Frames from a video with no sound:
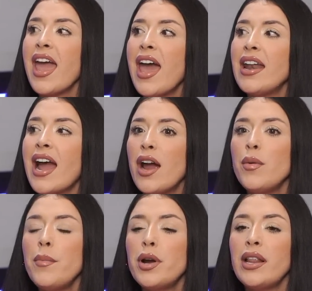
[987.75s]
And I
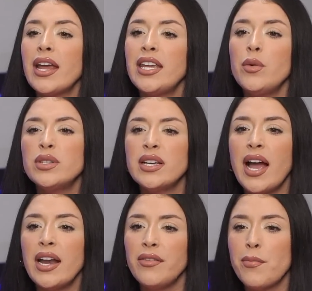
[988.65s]
remember like he was the
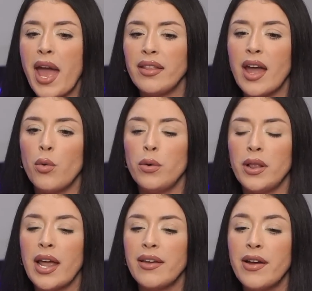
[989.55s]
kind of man that
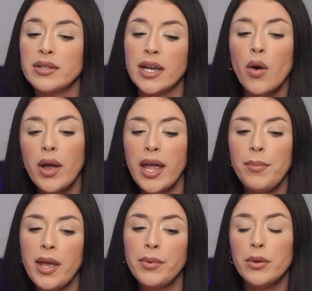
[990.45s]
would like if I was like, oh hey
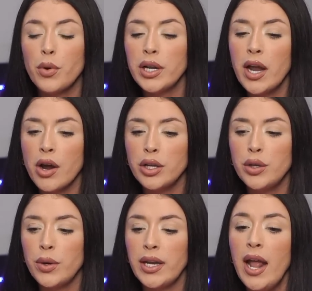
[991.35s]
babe, good morning, how are you
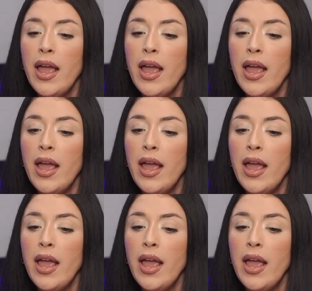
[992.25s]
doing?